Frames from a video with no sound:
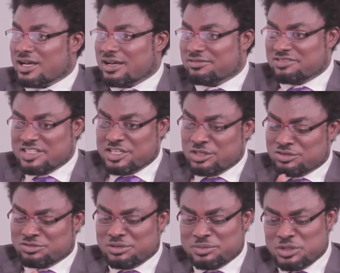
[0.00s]
I've
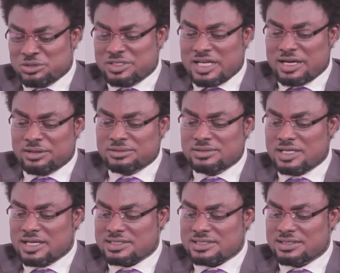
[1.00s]
deduced from you now
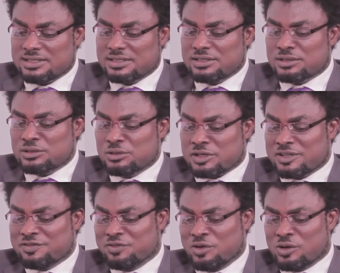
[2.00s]
that
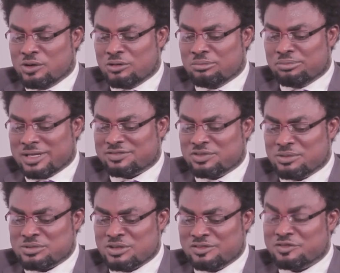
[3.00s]
looking for
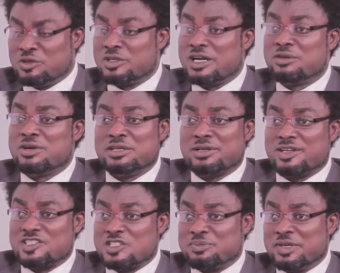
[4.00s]
platforms or fora where you
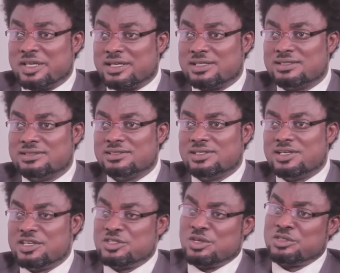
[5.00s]
can speak mm -hmm.
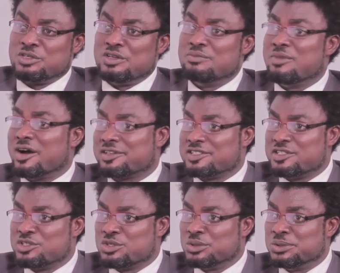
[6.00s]
is also a
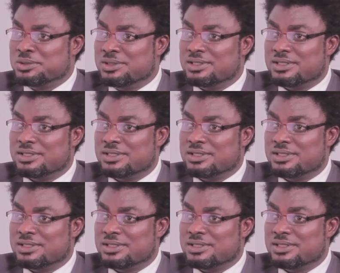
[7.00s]
marketing tool.